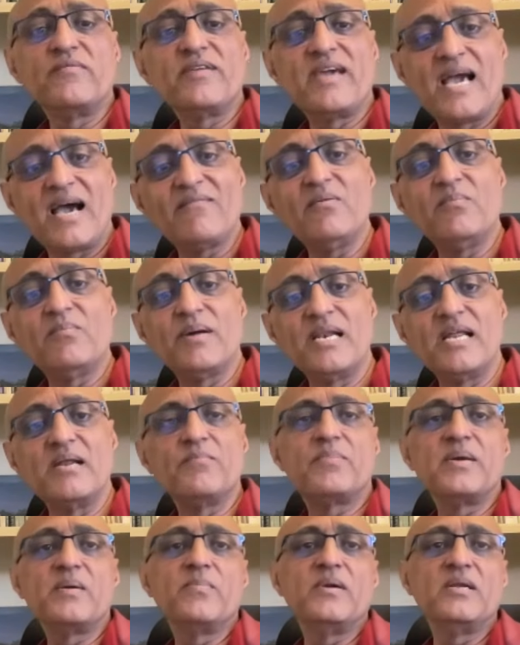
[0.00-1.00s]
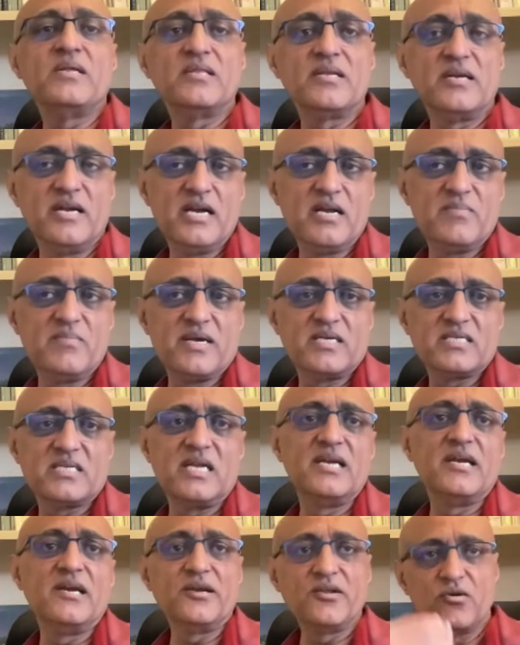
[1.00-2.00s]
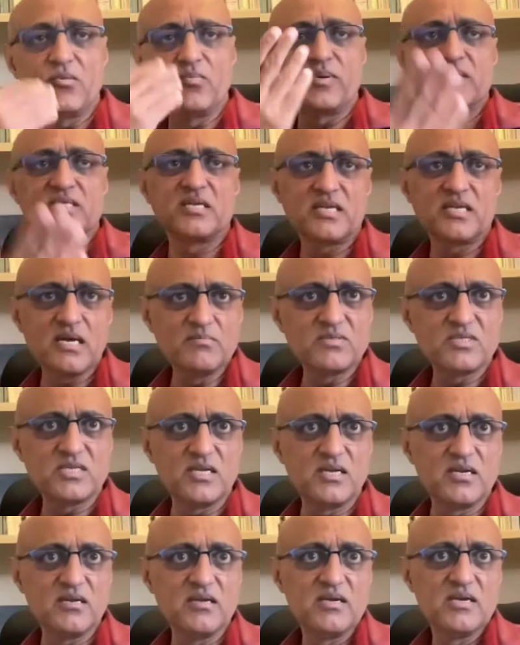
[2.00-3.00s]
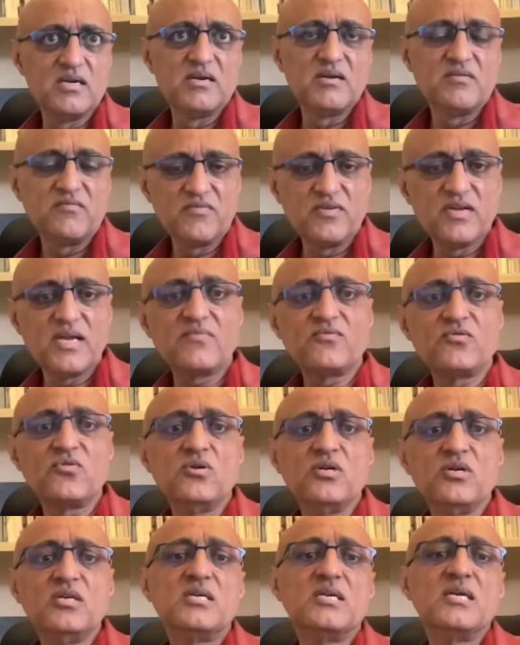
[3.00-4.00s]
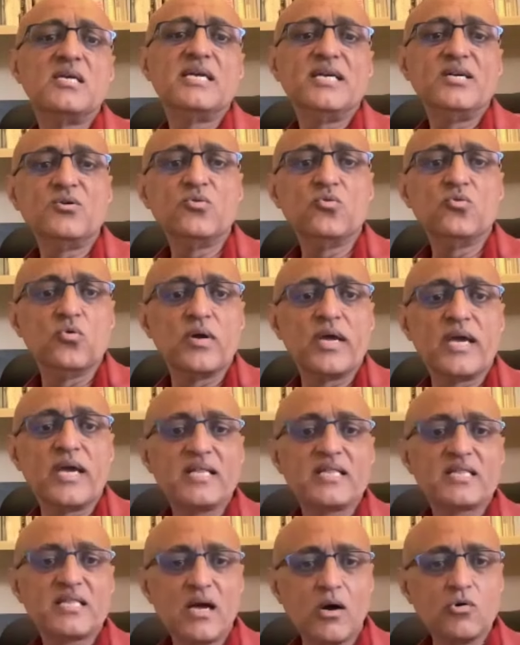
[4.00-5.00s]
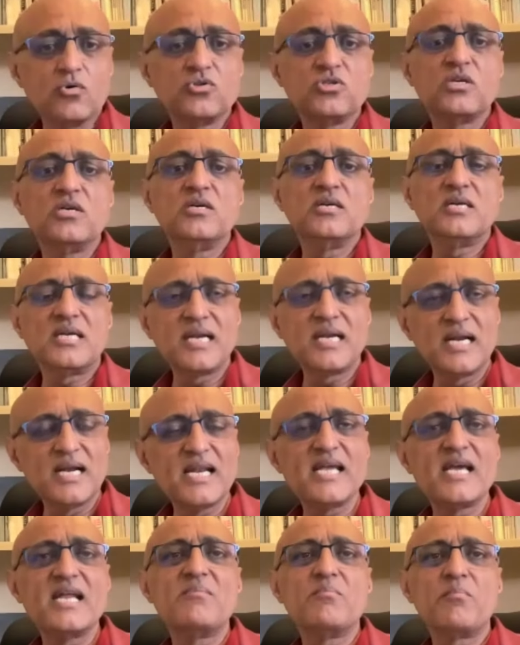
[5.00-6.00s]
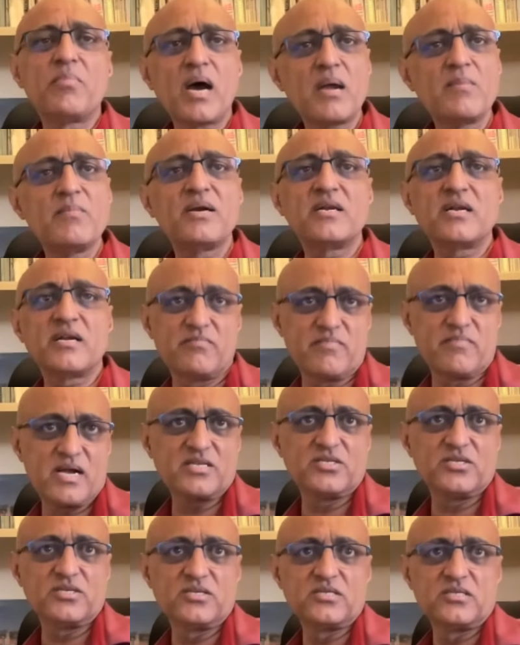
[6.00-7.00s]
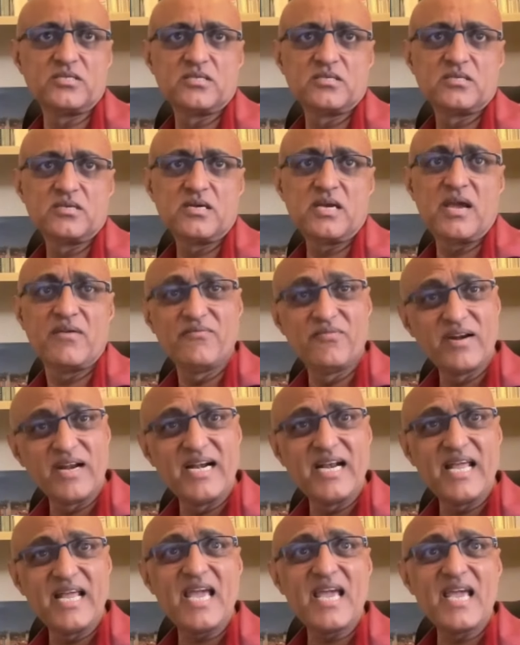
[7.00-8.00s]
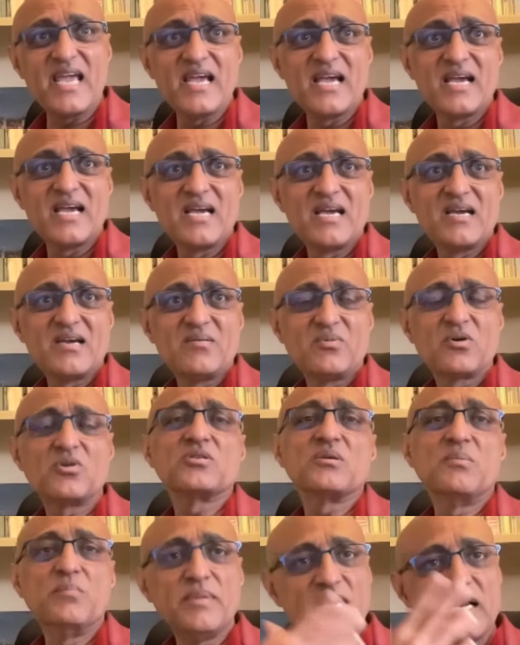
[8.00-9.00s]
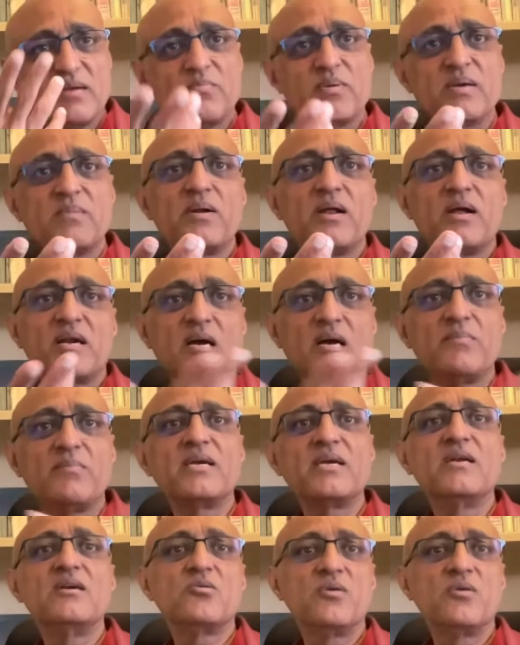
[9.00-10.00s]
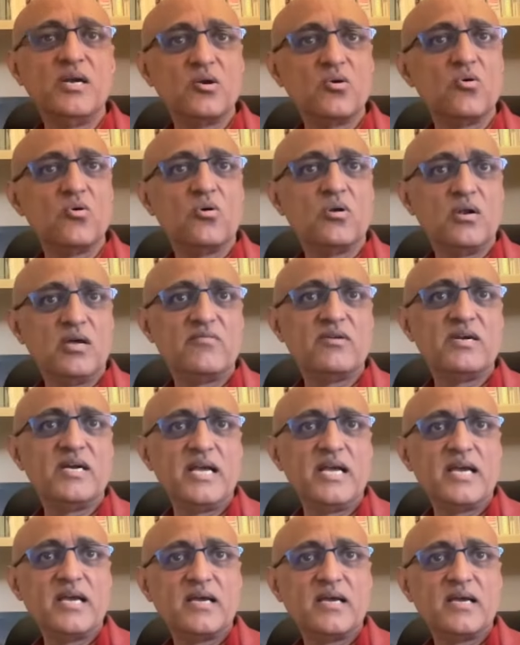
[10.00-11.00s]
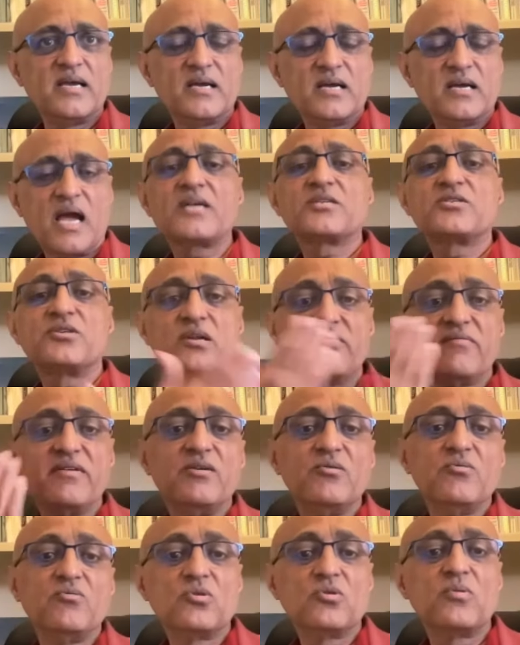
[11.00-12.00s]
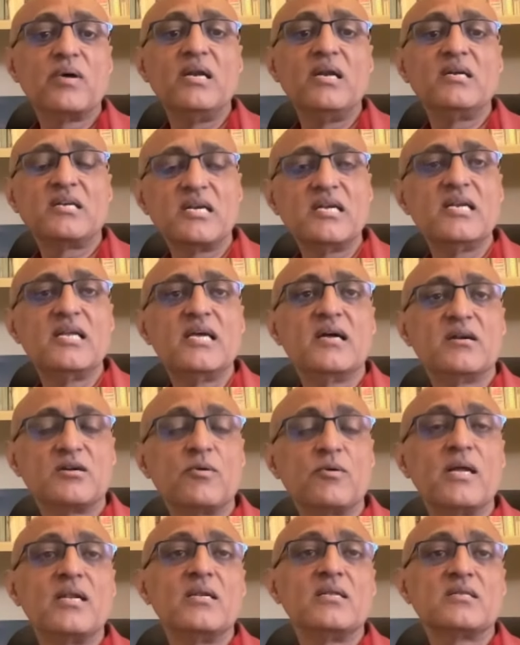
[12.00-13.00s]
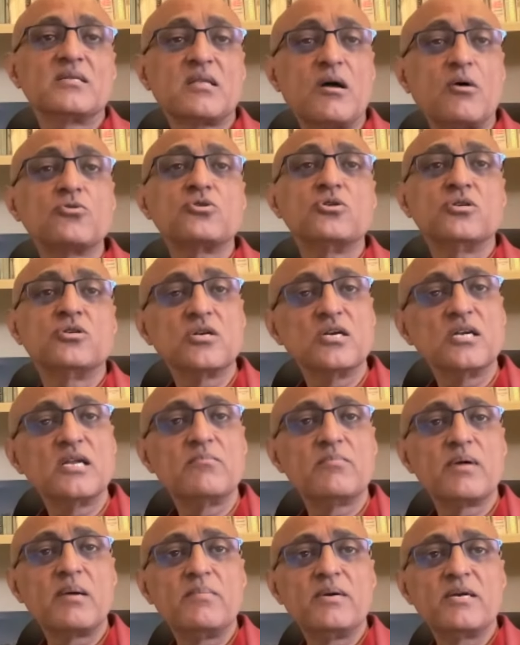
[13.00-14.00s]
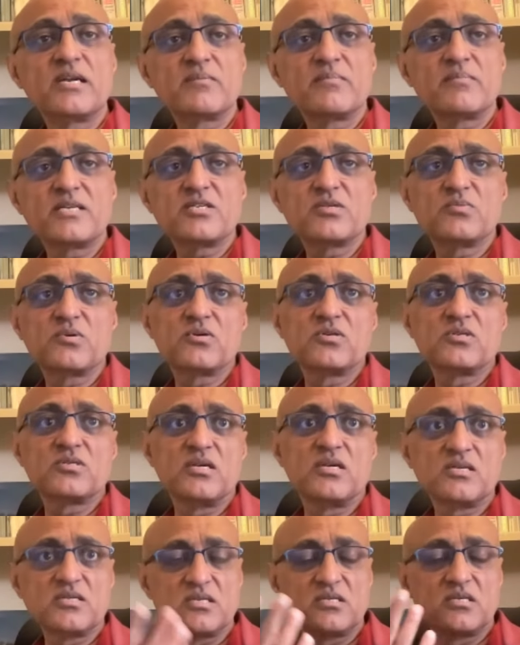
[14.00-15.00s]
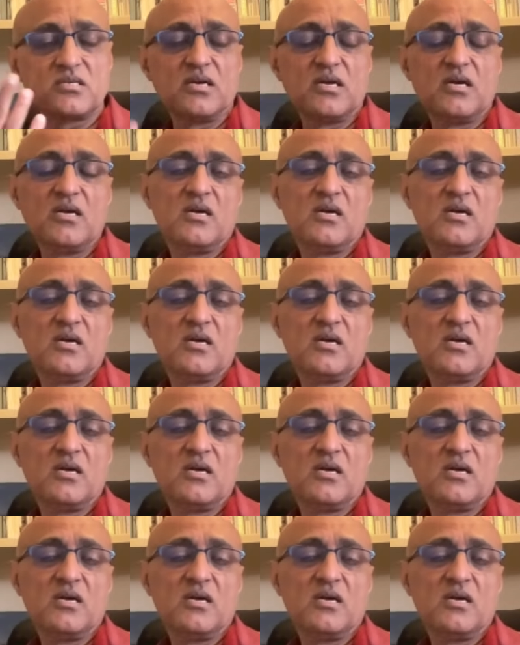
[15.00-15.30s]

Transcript: we have 1 billion people in the database and a new person comes in, we have to literally do 1,000 trillion biometric matches every day because 1 million people are coming in to enroll every day. Actually, we do 12,000 trillion biometric matches because there's